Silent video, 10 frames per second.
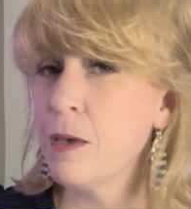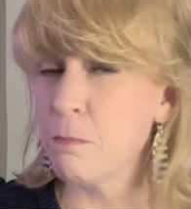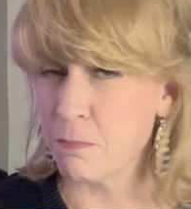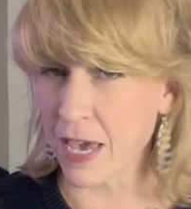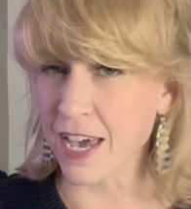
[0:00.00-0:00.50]

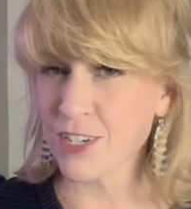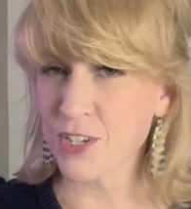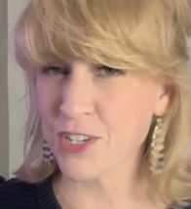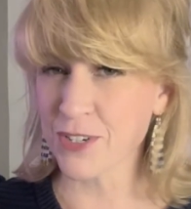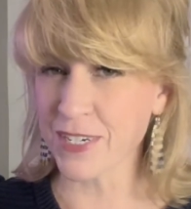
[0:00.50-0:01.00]
match
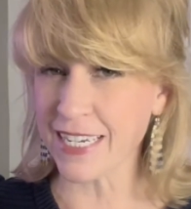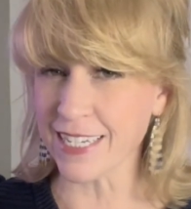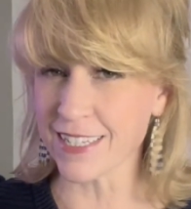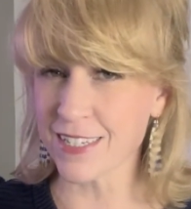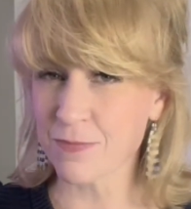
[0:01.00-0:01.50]
your
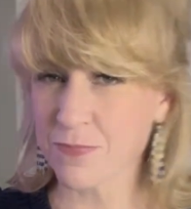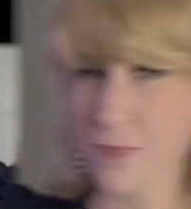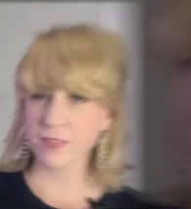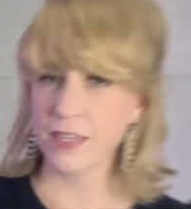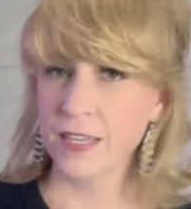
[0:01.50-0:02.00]
needs.
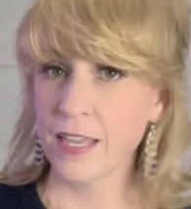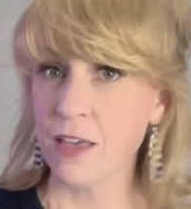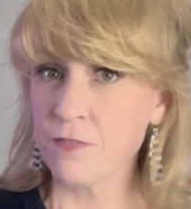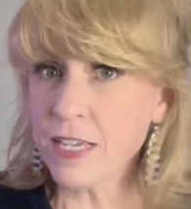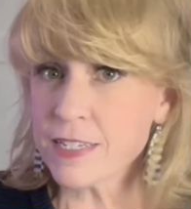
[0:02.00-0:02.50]

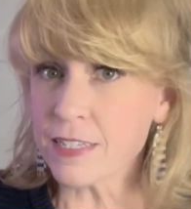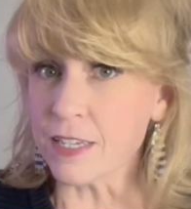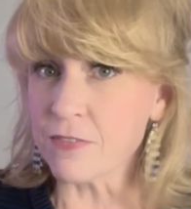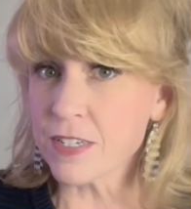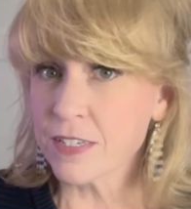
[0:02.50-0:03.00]

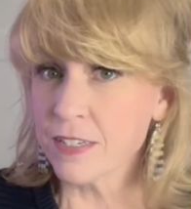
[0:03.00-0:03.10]
Facelift.